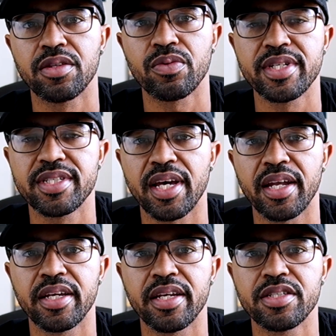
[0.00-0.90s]
3
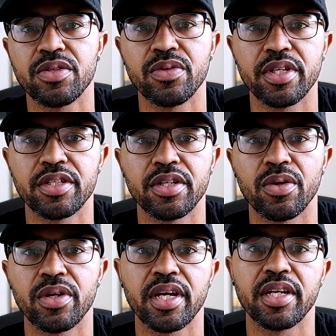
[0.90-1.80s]
settings you need to know
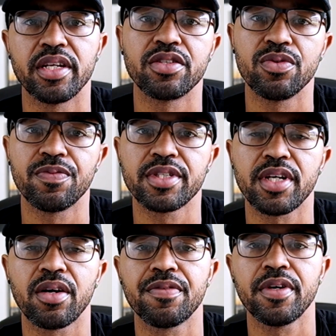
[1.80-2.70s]
to get into
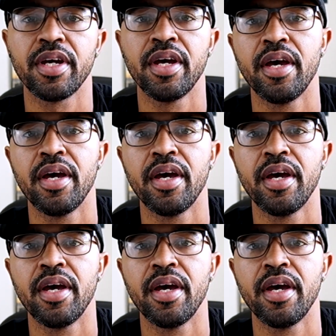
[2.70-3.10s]
photography,